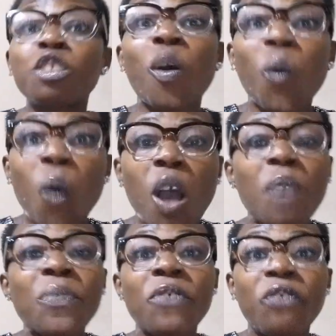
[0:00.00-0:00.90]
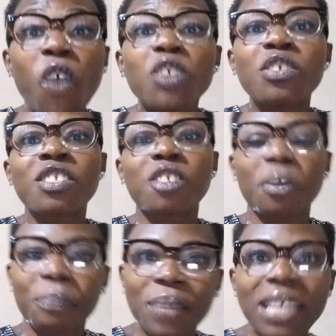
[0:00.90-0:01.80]
your work before you
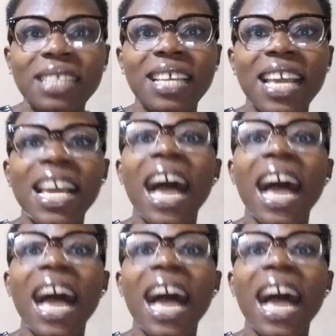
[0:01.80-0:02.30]
submit.